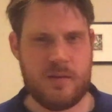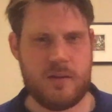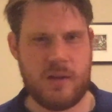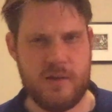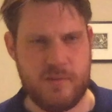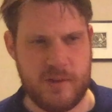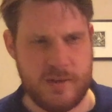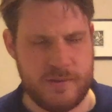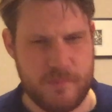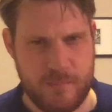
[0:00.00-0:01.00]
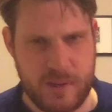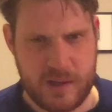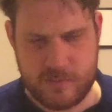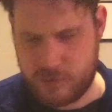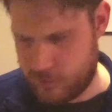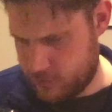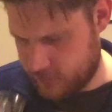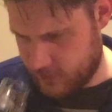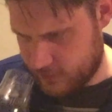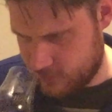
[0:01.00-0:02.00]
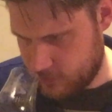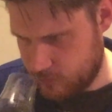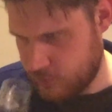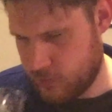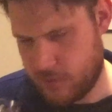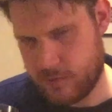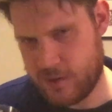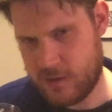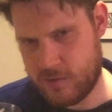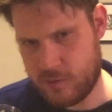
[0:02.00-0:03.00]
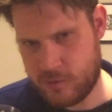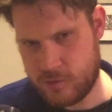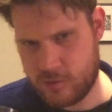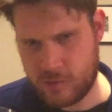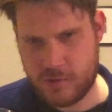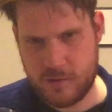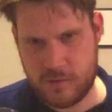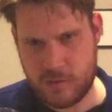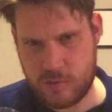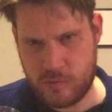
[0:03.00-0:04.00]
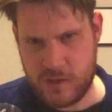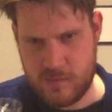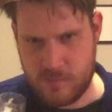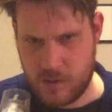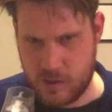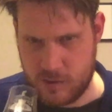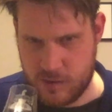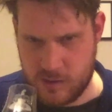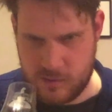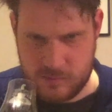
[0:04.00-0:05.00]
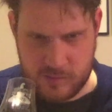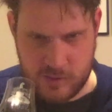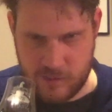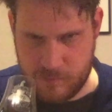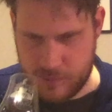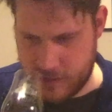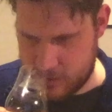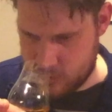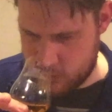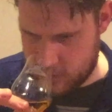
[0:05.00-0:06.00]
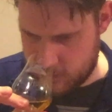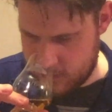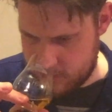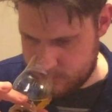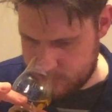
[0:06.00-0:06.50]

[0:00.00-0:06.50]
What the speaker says: Kind of a Black Forest Gâteau going on there. You've got the chocolate, the cream, and the kind of black cherry.